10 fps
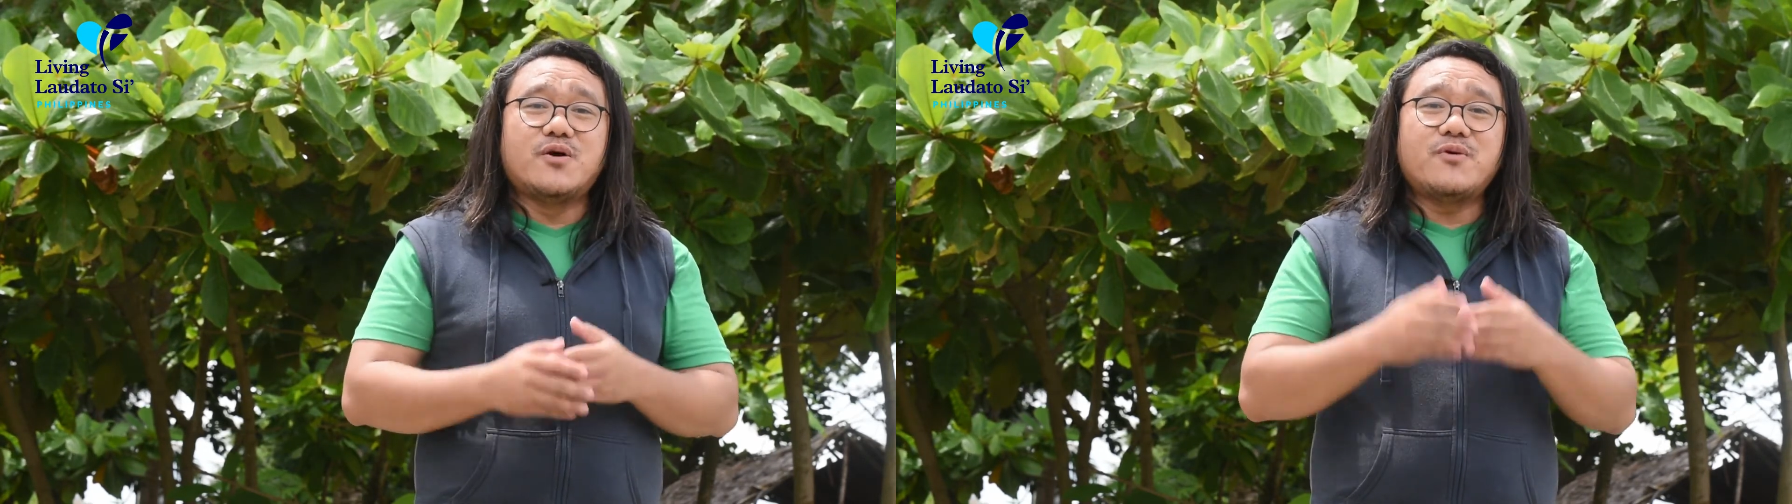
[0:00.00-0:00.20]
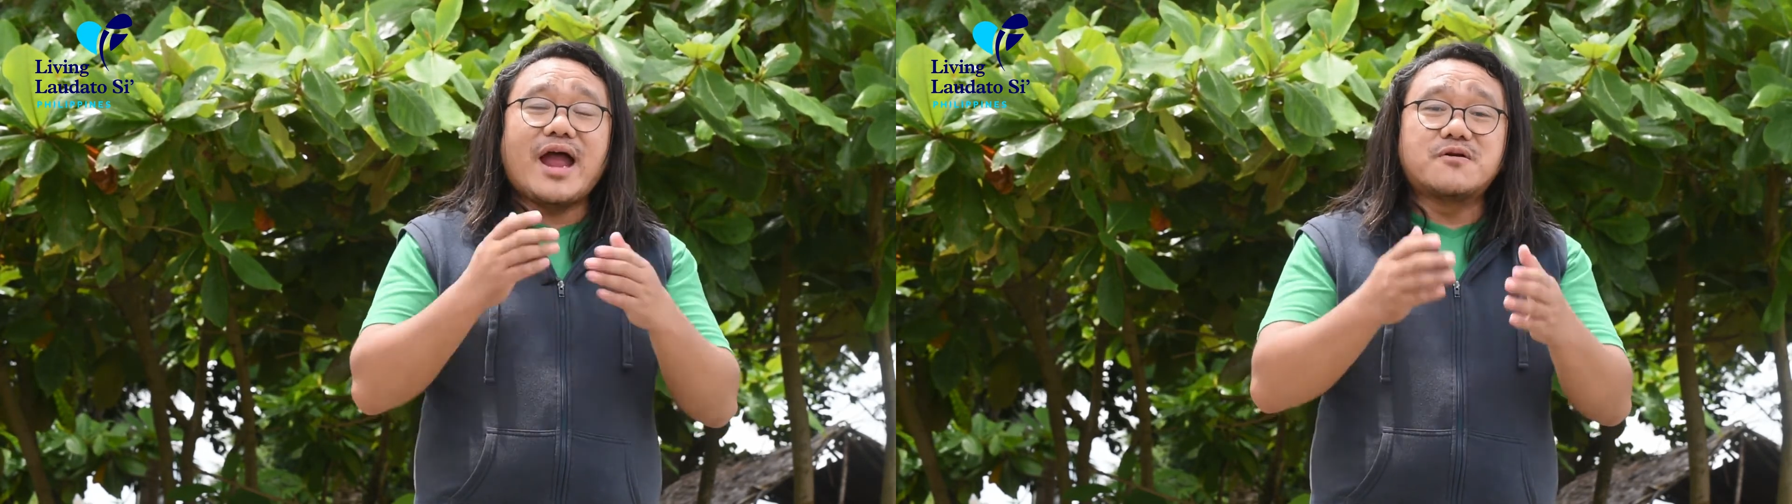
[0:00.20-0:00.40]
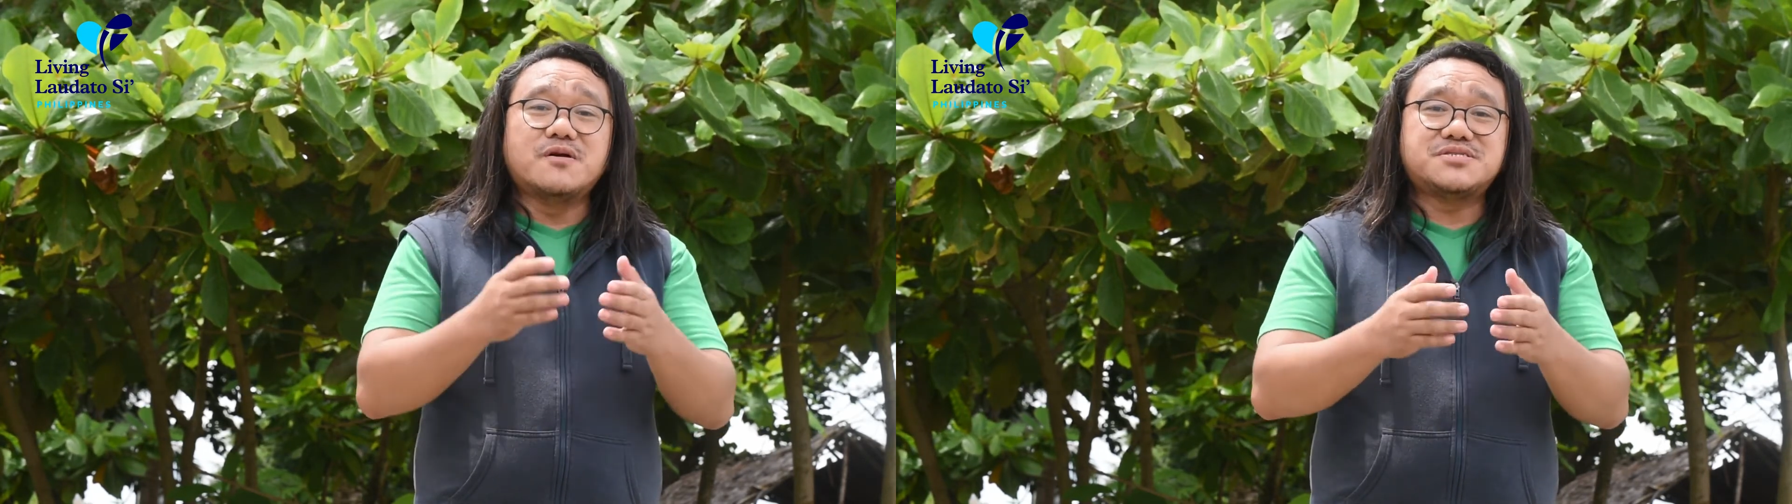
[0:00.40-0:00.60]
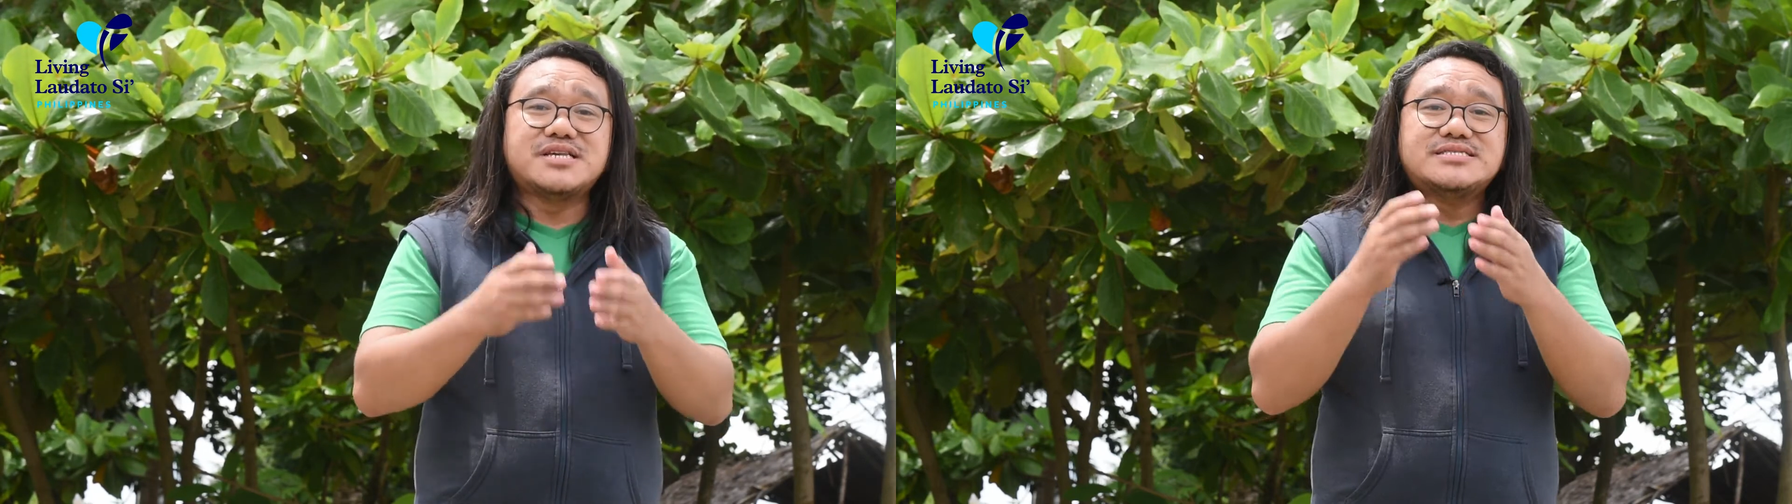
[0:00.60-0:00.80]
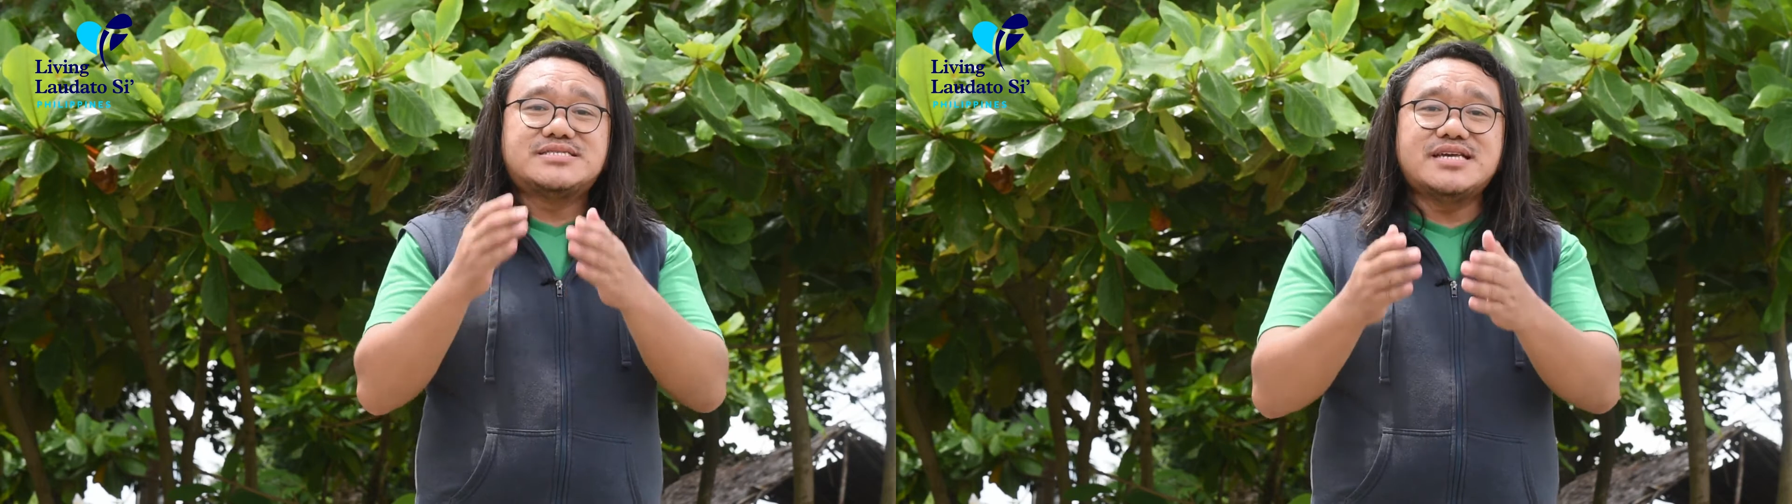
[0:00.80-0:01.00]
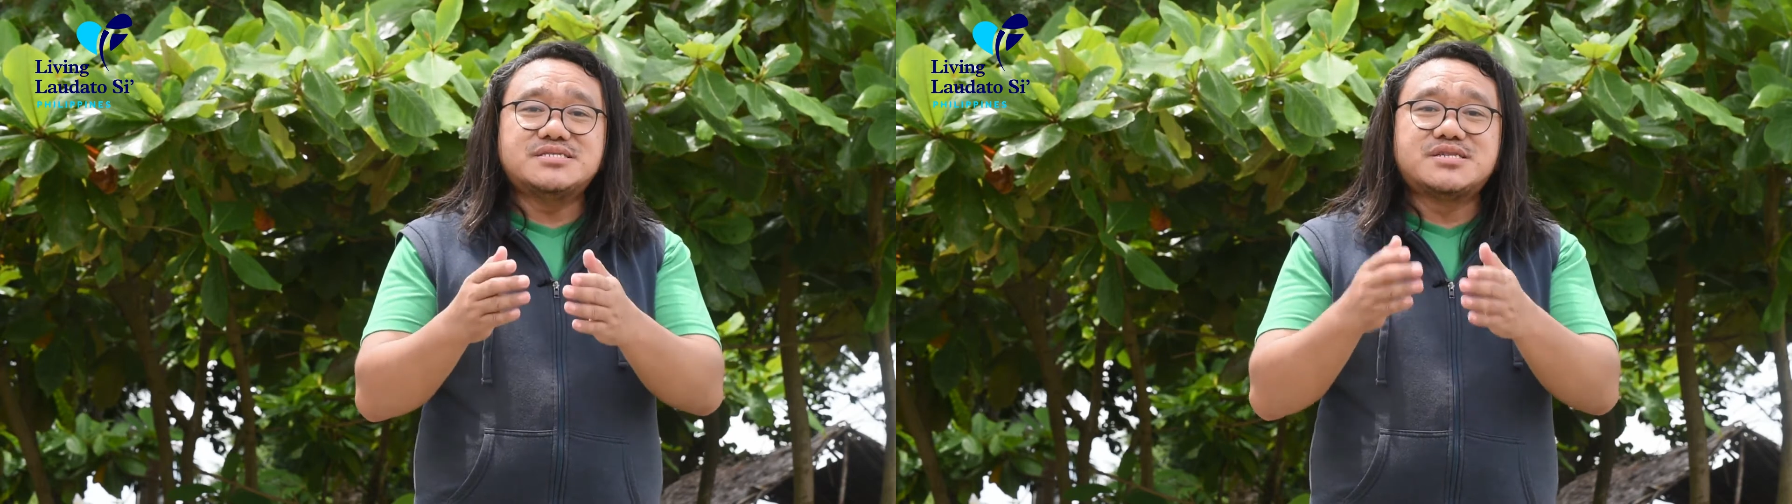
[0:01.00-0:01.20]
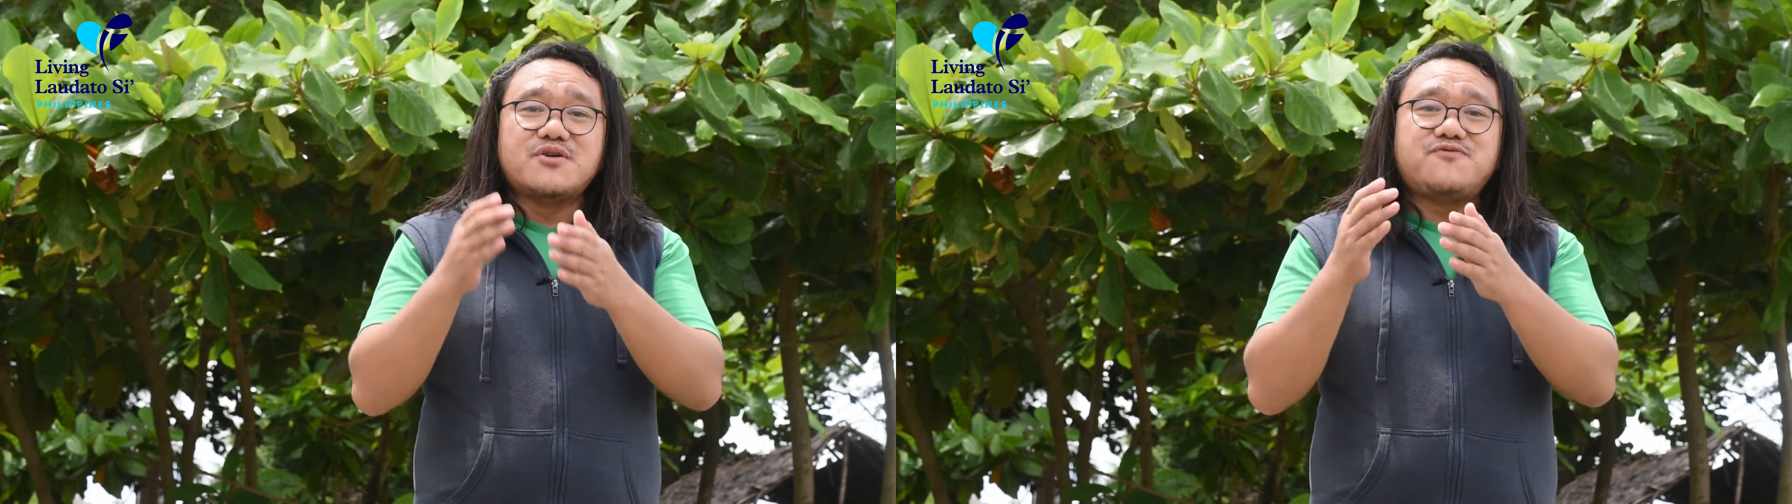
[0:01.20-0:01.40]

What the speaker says: our errors, sins,